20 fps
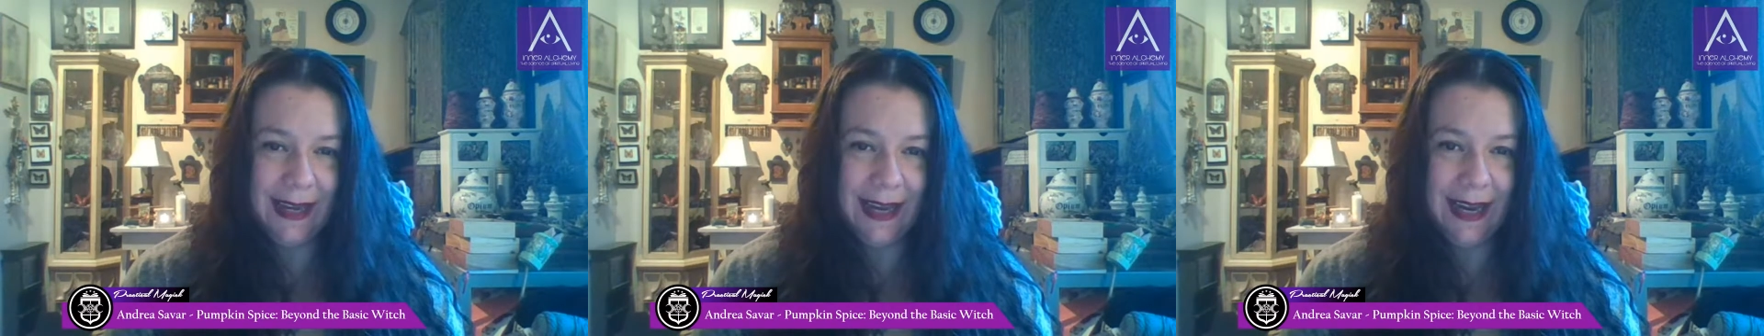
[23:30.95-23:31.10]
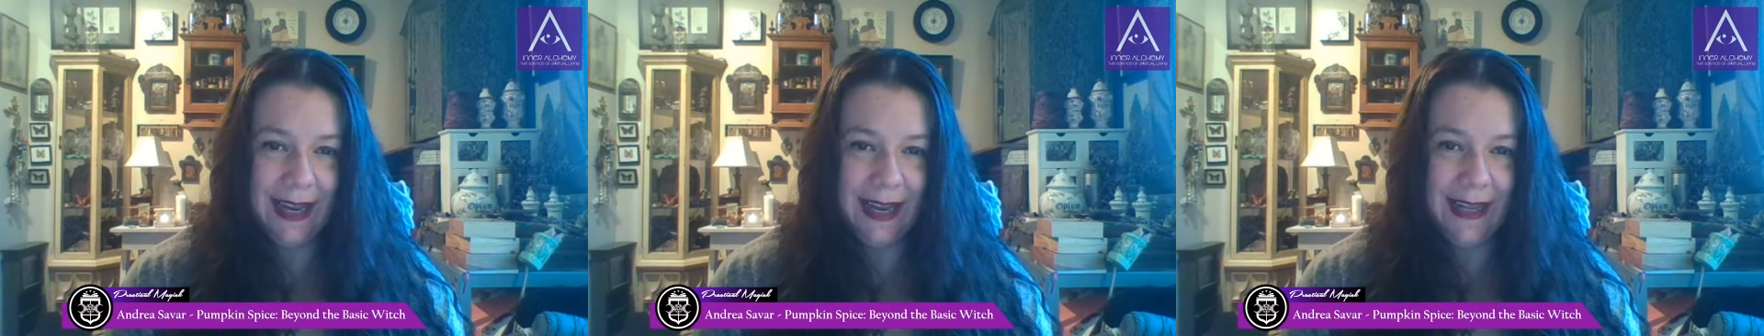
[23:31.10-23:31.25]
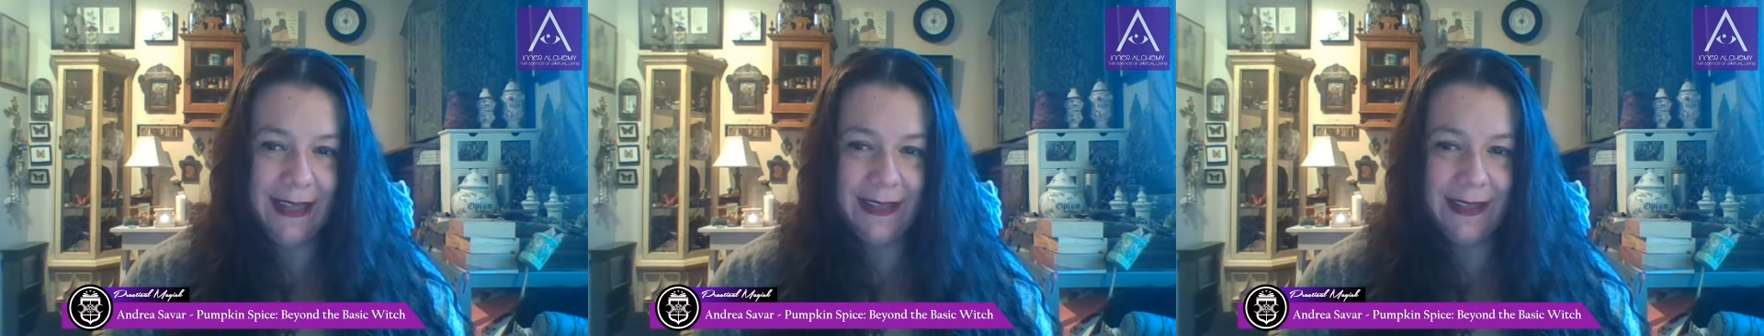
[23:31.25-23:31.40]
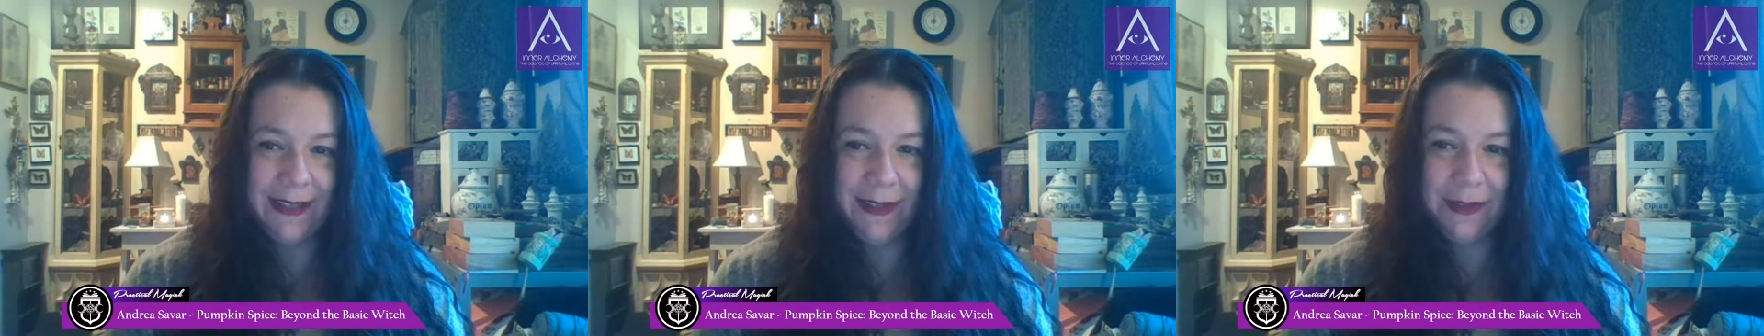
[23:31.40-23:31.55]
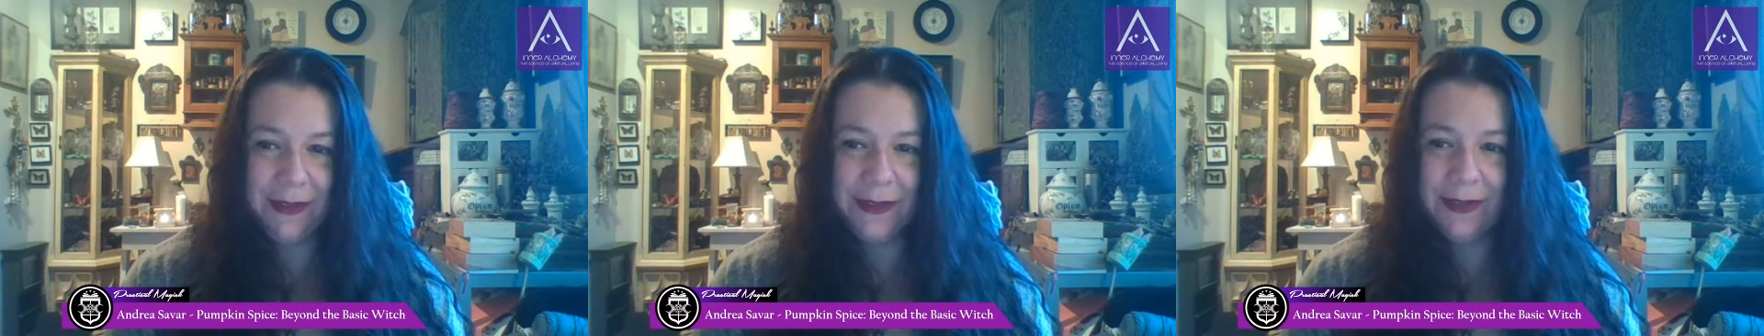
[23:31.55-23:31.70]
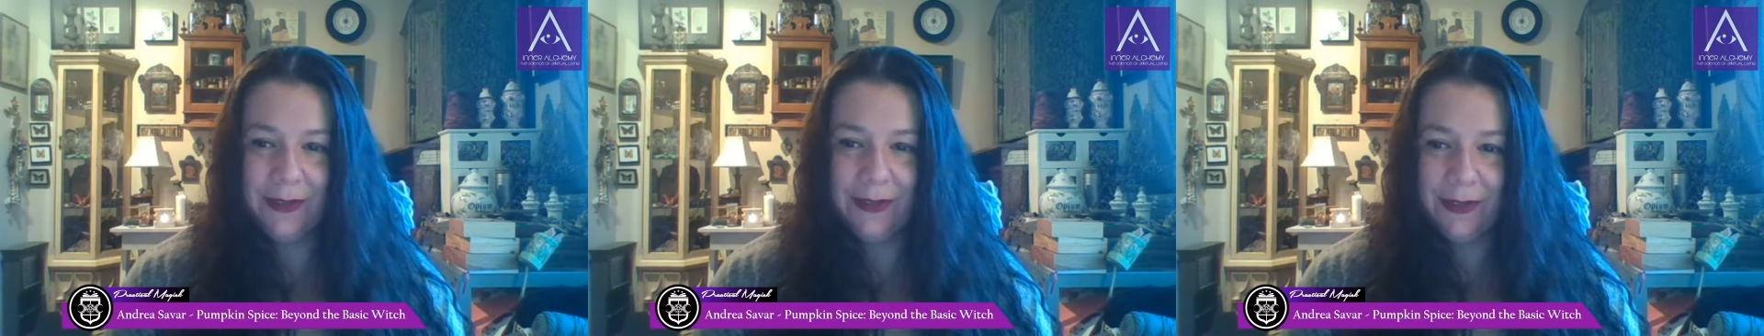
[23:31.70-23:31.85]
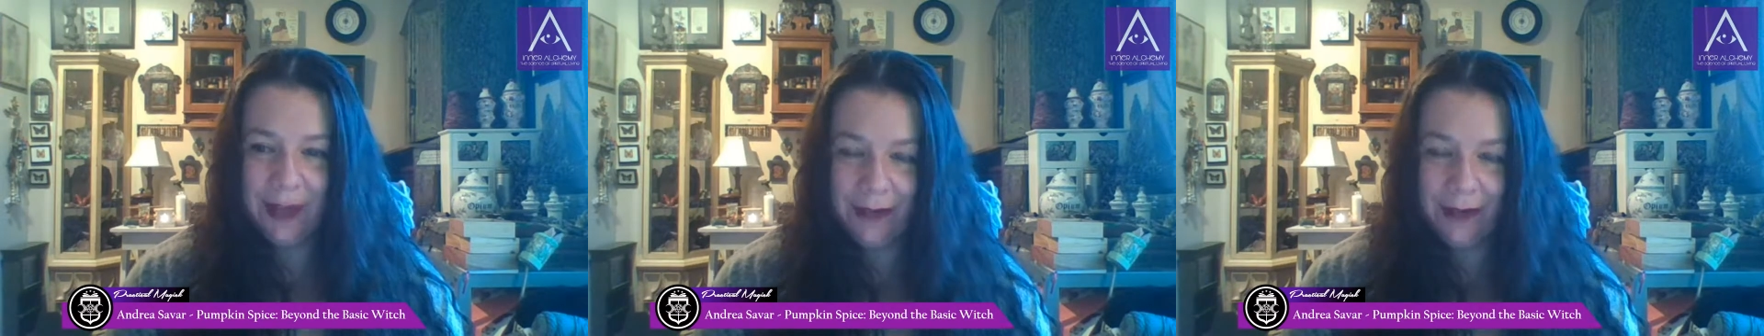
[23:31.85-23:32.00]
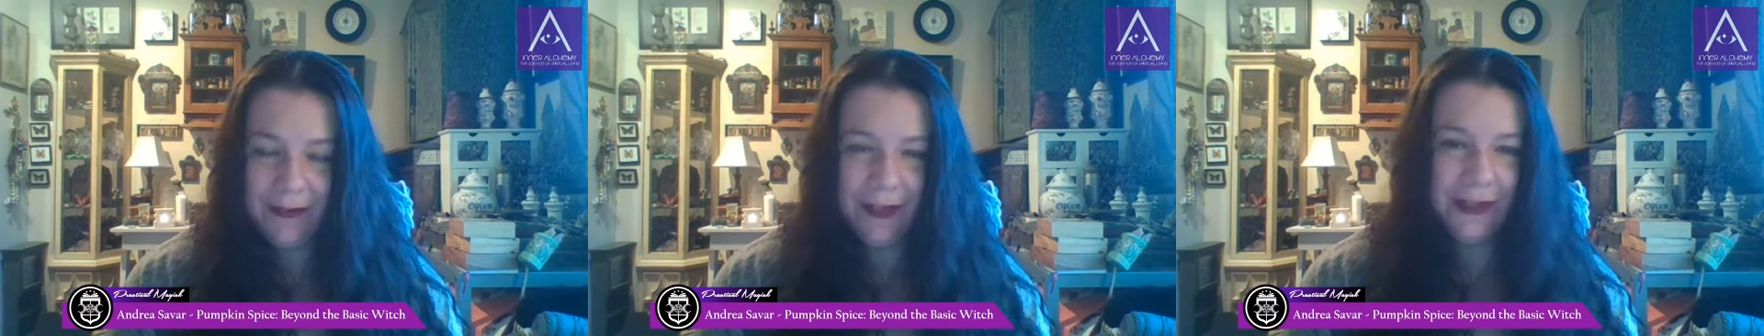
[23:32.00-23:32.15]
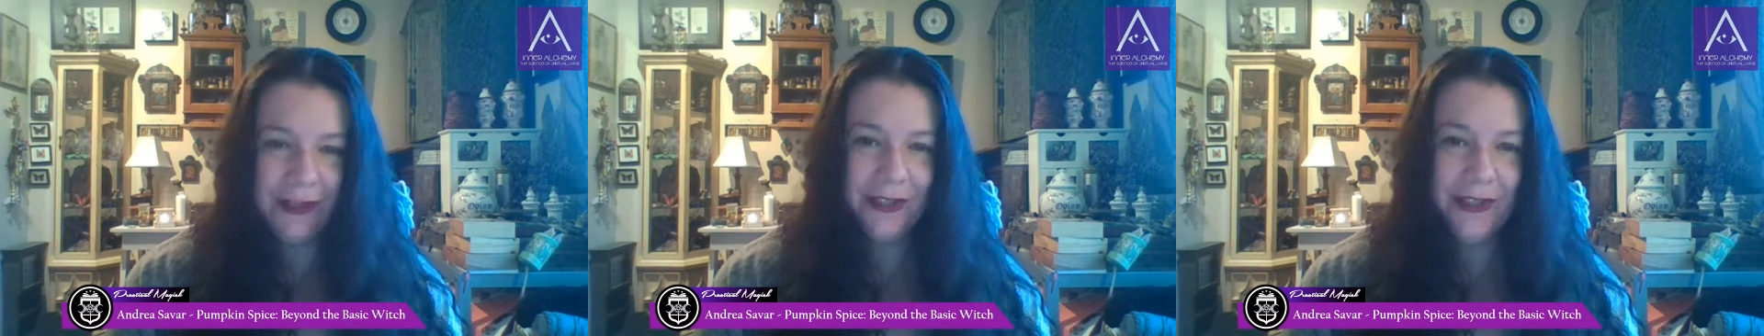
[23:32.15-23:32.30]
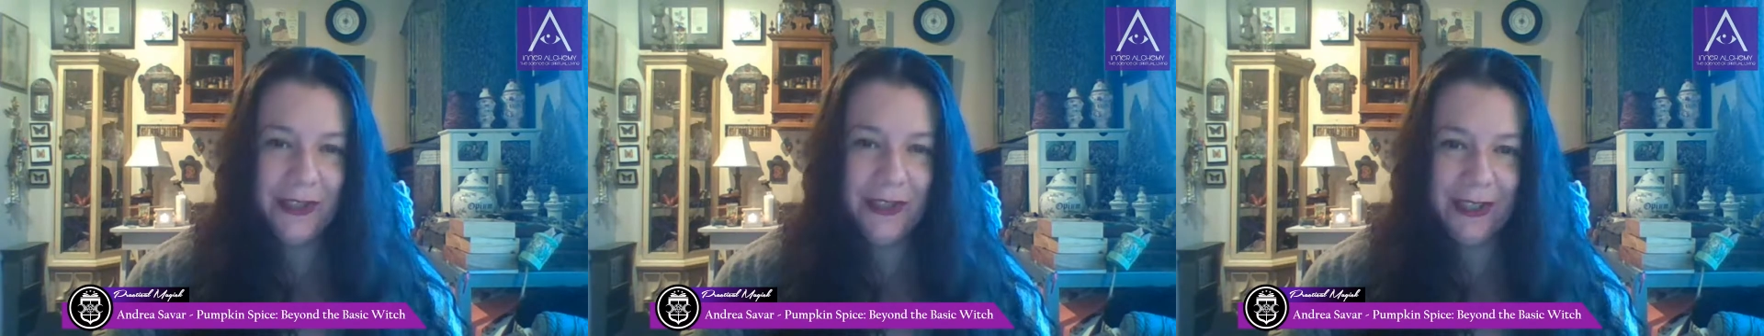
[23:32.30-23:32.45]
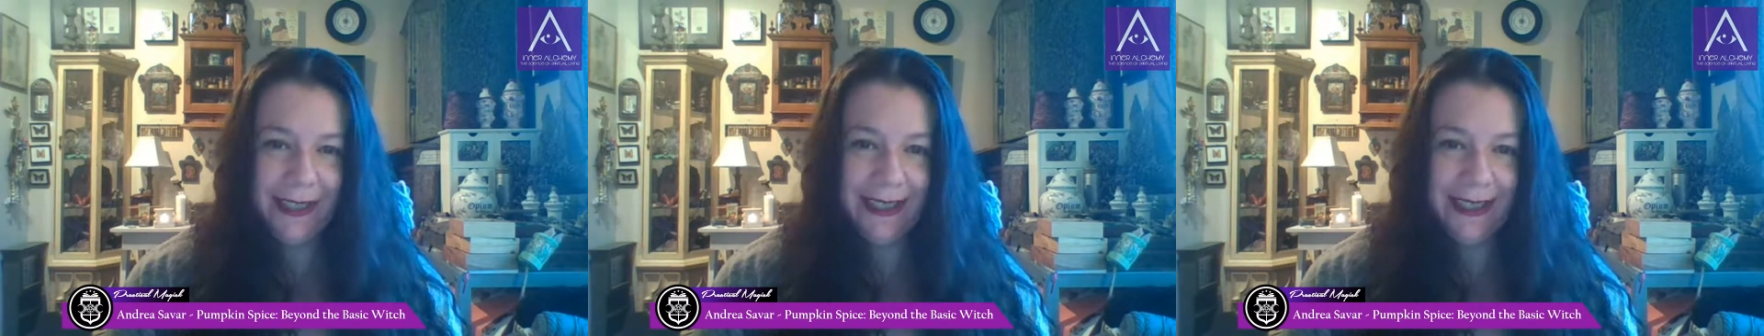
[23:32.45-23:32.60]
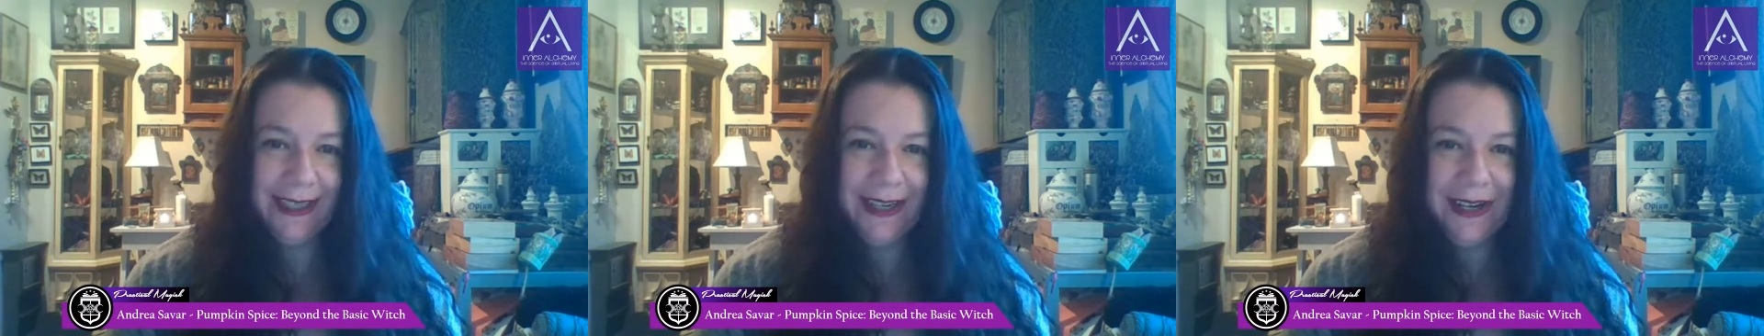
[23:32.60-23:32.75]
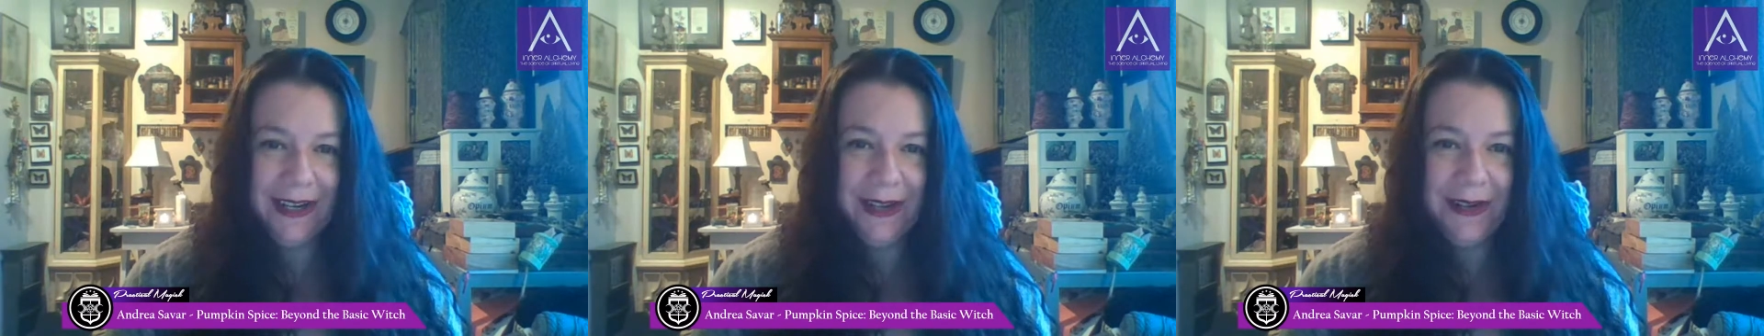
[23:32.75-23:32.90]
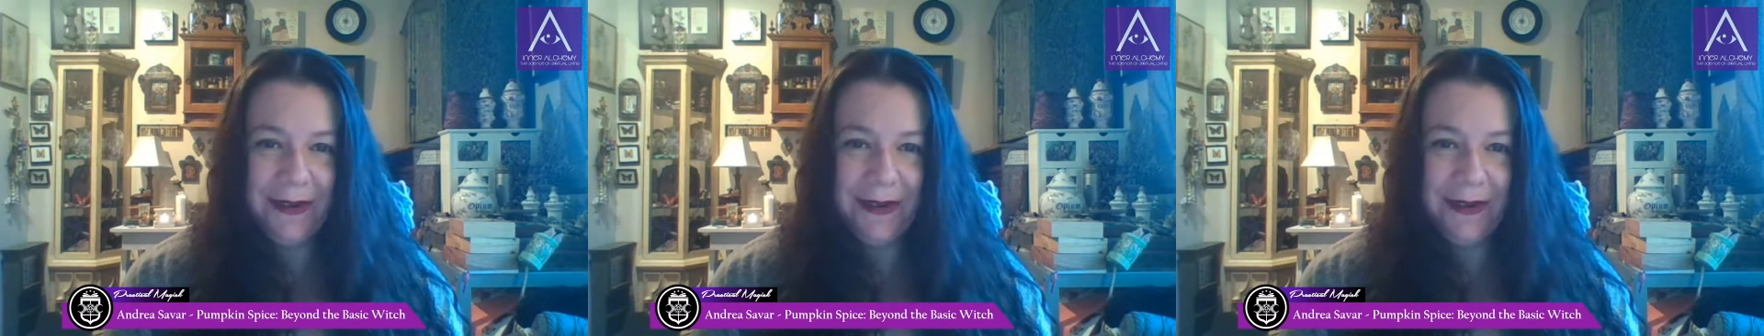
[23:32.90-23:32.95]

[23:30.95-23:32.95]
And there's a lot of history